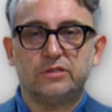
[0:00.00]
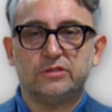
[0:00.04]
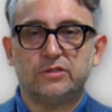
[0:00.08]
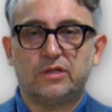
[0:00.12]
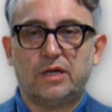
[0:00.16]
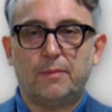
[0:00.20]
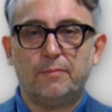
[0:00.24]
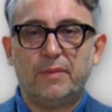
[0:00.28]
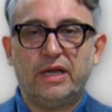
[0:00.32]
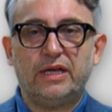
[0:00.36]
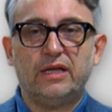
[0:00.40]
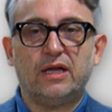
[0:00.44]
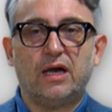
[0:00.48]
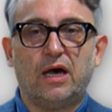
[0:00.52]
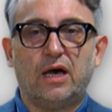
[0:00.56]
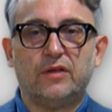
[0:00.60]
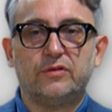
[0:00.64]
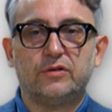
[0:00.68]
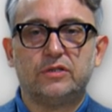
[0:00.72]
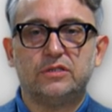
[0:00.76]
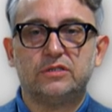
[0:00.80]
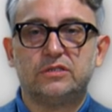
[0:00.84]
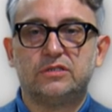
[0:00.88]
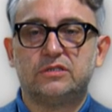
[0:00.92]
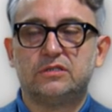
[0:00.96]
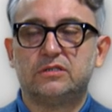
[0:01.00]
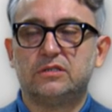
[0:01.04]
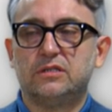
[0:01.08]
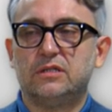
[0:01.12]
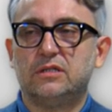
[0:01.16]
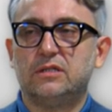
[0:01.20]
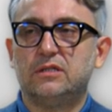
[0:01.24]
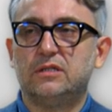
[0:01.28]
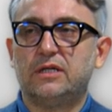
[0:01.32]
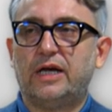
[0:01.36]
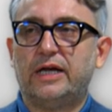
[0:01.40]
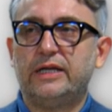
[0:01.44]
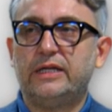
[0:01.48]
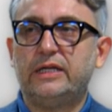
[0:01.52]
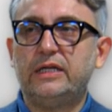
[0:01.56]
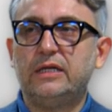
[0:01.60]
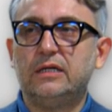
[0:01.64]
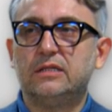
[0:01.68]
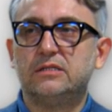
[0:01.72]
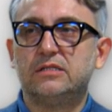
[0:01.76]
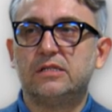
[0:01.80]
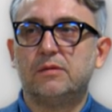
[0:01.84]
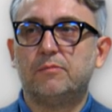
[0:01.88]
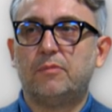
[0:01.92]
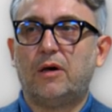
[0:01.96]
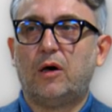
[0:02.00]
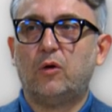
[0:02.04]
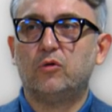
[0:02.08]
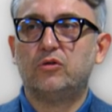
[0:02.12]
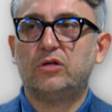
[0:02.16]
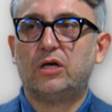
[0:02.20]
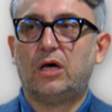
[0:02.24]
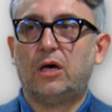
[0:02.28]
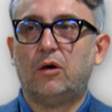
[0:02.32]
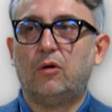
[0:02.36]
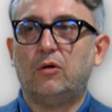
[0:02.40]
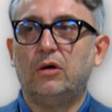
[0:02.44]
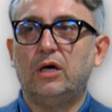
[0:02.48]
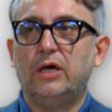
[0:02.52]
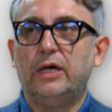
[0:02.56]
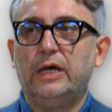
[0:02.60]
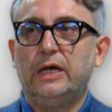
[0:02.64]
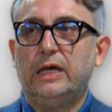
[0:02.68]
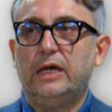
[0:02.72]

There are many other uh, ideas about how